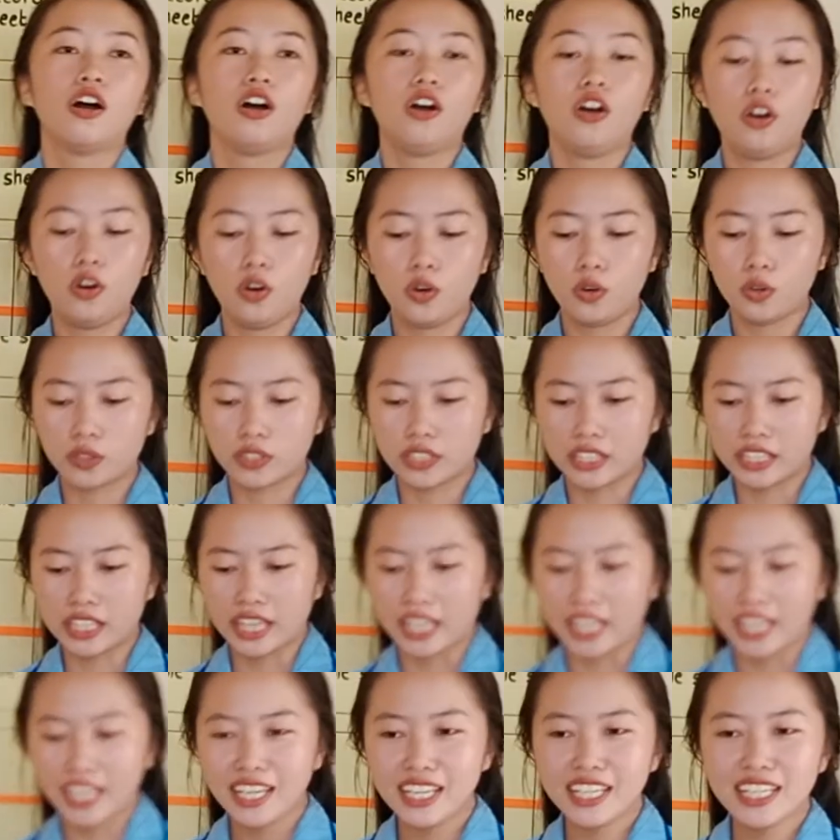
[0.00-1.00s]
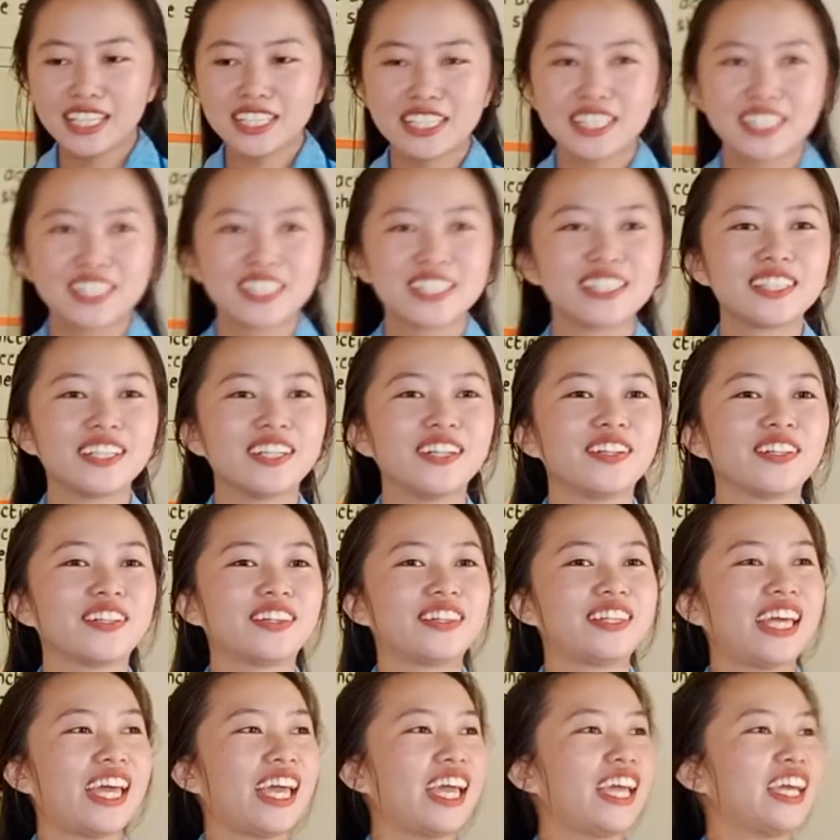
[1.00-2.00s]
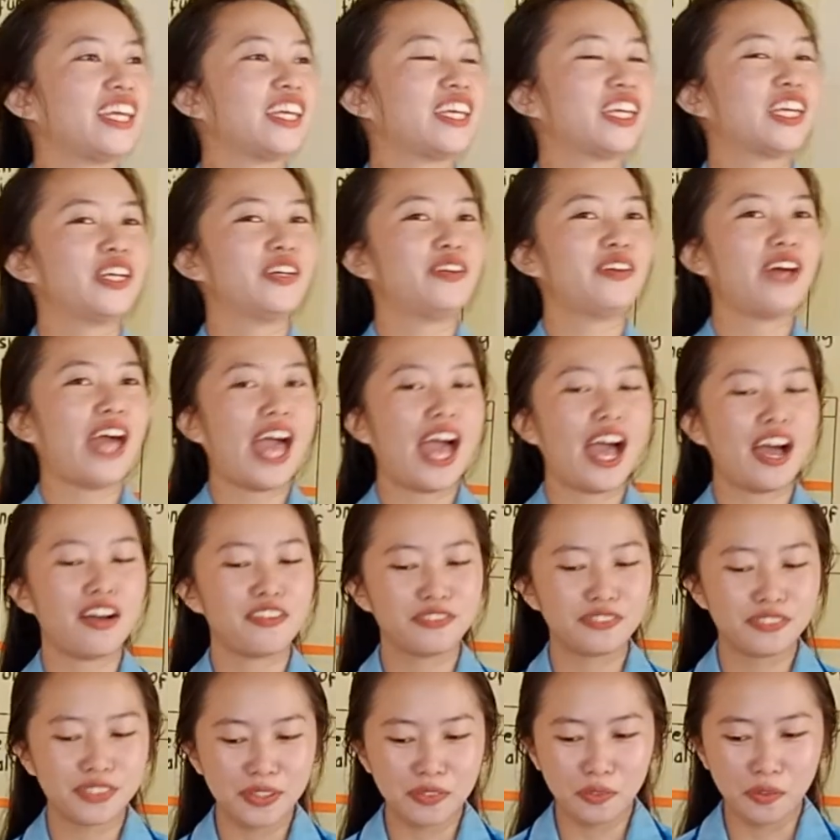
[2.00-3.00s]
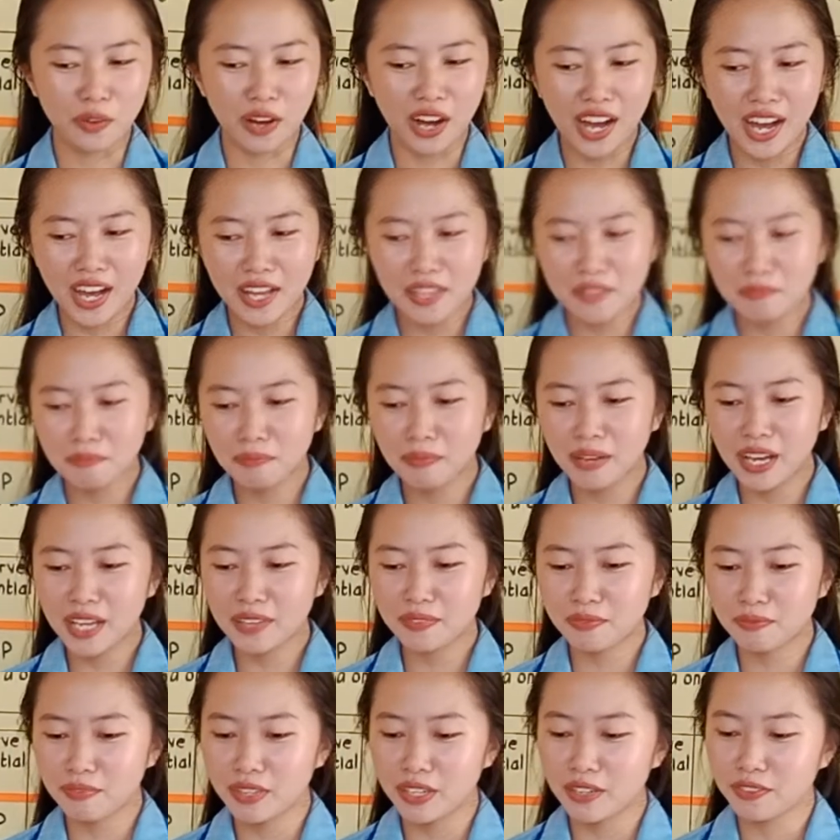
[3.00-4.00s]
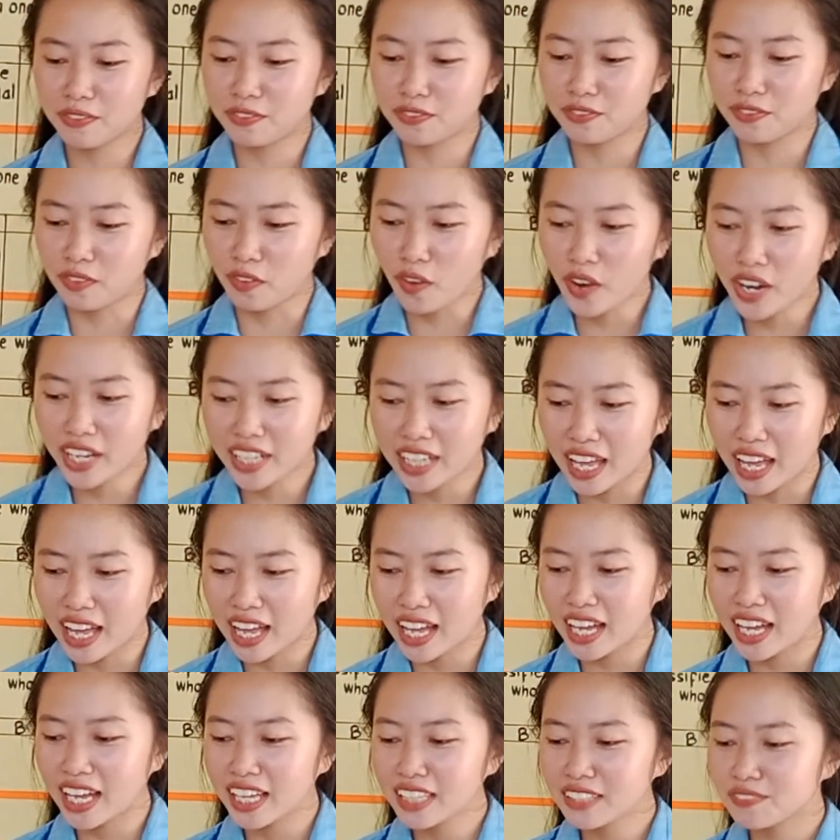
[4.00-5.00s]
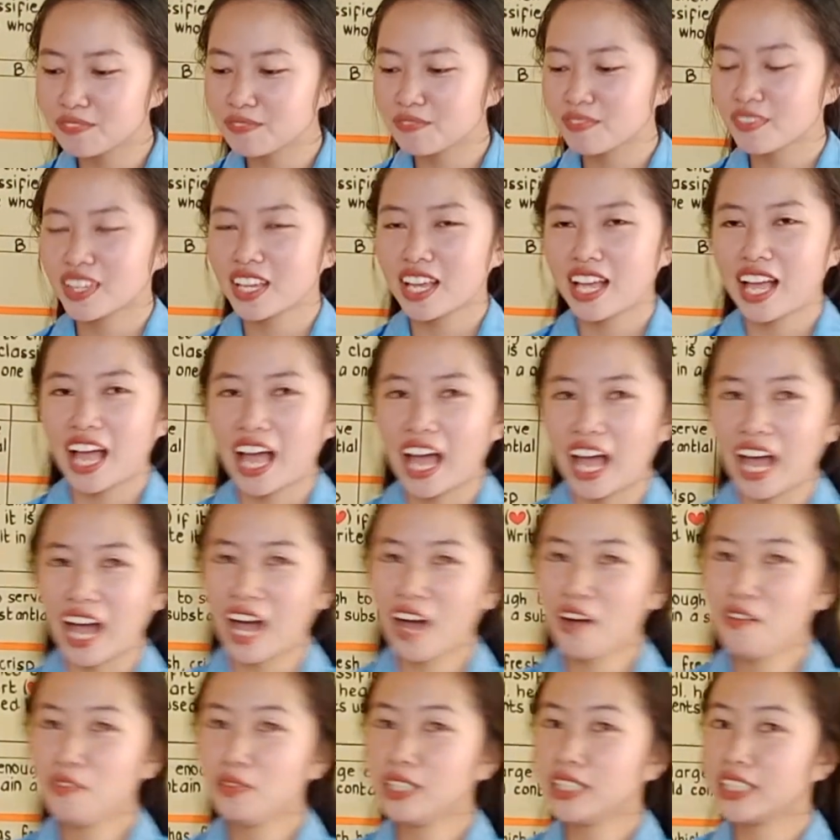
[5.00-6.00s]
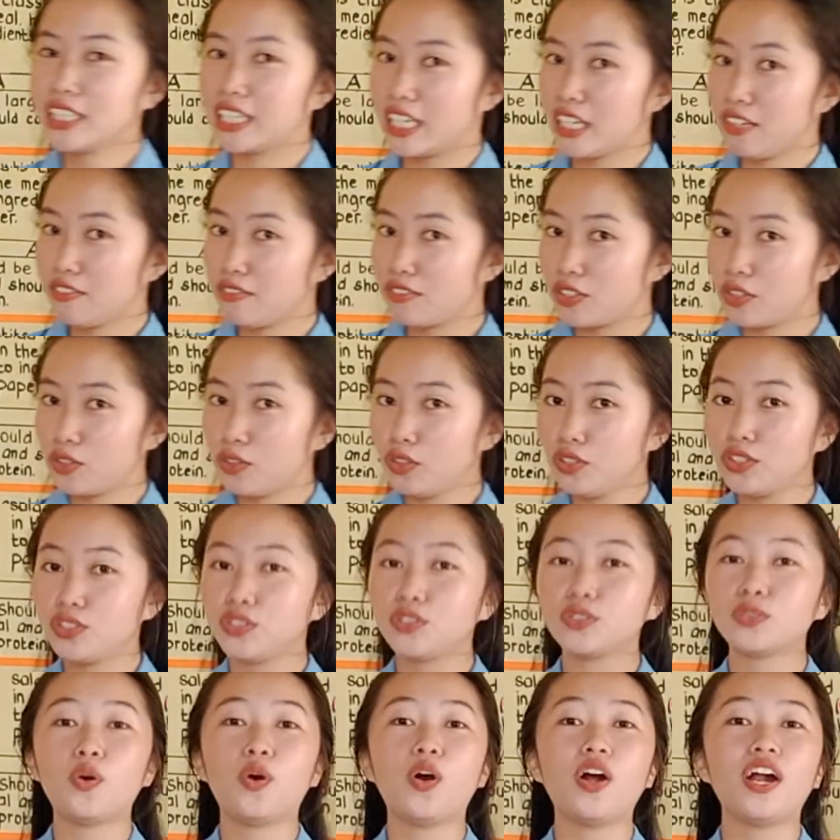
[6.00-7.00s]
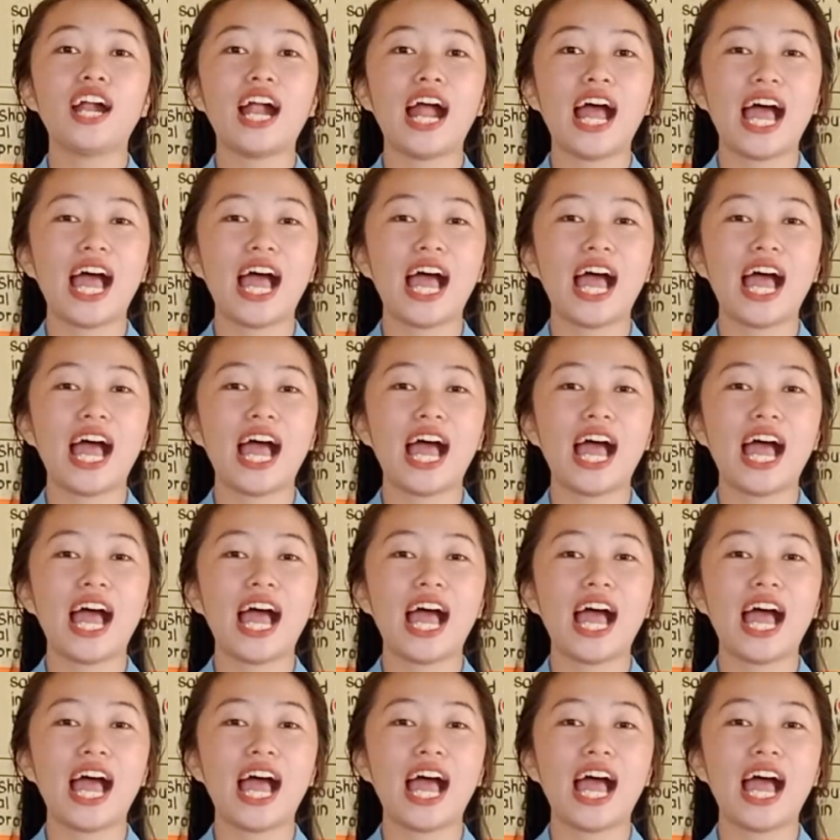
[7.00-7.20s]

Okay, so thank you everyone. But before that, I will give you your